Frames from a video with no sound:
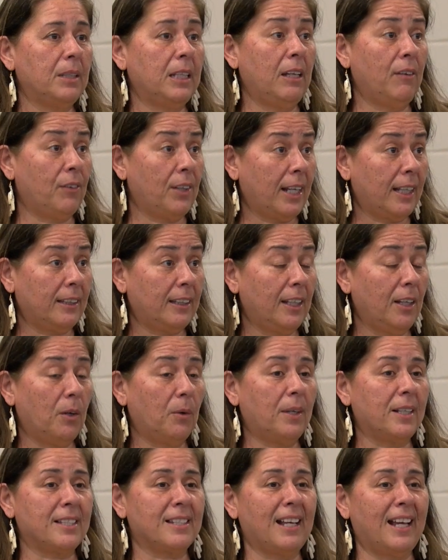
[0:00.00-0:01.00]
Even at the
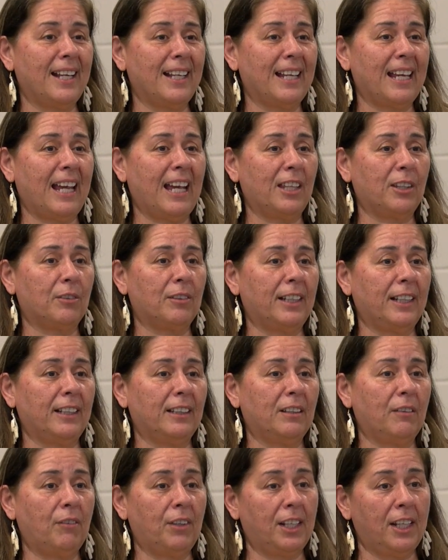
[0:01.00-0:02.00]
OSI
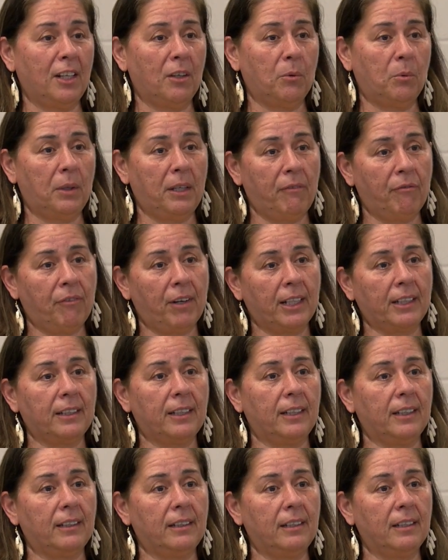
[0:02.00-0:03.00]
gathering, the video we
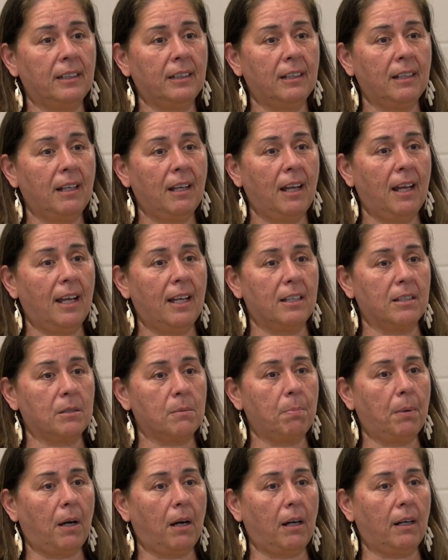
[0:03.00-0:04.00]
funded
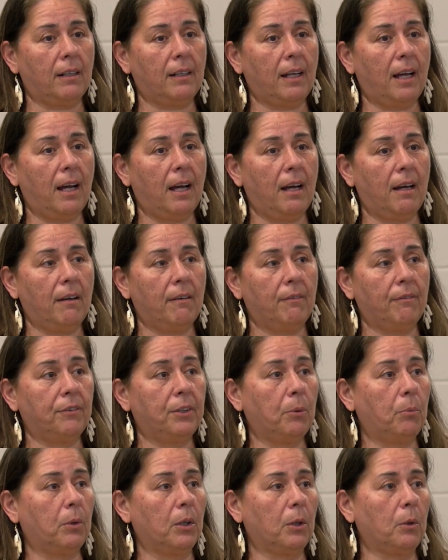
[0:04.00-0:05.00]
as part
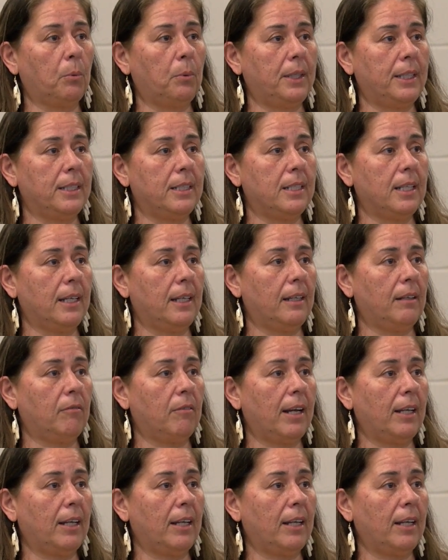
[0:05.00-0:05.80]
of the work we did